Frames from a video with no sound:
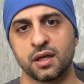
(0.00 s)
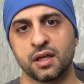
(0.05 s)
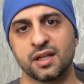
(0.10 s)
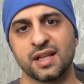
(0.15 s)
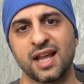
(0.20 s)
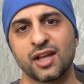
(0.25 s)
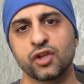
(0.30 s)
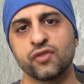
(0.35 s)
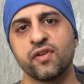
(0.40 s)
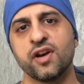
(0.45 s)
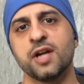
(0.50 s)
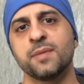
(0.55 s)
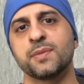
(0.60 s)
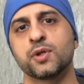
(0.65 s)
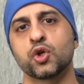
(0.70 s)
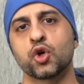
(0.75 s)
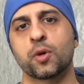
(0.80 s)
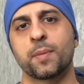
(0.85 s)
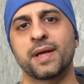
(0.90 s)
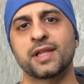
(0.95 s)
Now, you've heard me
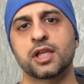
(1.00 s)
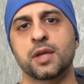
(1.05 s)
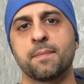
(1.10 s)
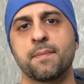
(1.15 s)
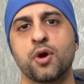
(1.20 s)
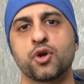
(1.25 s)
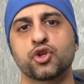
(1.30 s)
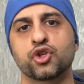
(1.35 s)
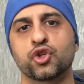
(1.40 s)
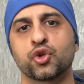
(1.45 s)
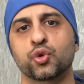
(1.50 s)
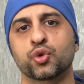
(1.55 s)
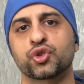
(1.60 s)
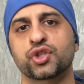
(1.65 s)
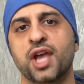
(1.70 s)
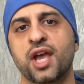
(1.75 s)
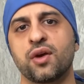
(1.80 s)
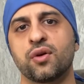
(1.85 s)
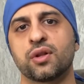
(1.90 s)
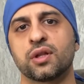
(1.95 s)
talk about the emotional
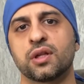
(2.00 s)
scale